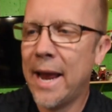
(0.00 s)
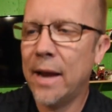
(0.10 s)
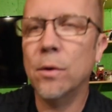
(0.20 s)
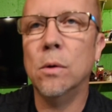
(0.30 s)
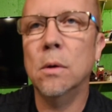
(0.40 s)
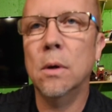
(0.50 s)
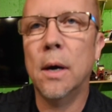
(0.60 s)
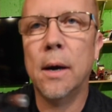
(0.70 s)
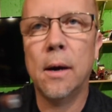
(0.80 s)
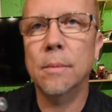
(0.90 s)
handle.
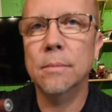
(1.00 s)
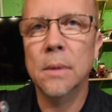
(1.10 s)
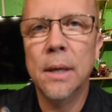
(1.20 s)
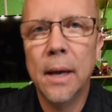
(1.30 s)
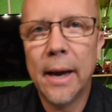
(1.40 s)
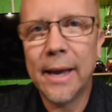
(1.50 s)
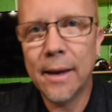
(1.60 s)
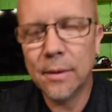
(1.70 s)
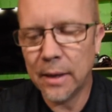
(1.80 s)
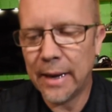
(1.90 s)
I
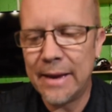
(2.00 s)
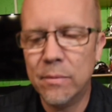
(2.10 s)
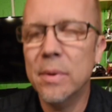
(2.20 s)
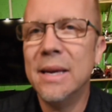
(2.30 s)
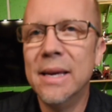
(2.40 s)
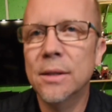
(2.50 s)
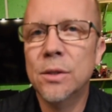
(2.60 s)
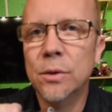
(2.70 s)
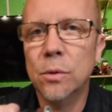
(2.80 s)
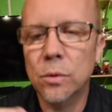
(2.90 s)
can't even begin
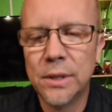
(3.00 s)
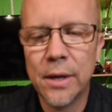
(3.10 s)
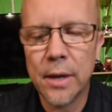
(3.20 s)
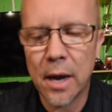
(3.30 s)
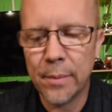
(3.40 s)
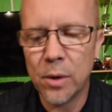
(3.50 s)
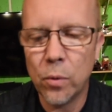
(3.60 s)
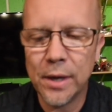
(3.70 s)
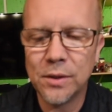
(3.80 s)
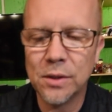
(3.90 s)
to tell you how many
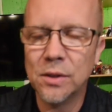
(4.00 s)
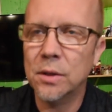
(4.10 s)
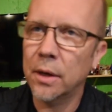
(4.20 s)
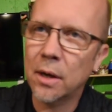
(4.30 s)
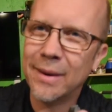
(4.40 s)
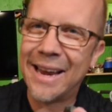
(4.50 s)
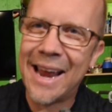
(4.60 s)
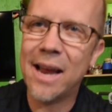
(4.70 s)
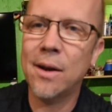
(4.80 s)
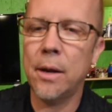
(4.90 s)
ways this is going to come in
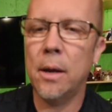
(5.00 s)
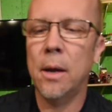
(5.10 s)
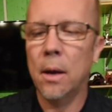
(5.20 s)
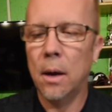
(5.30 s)
handy.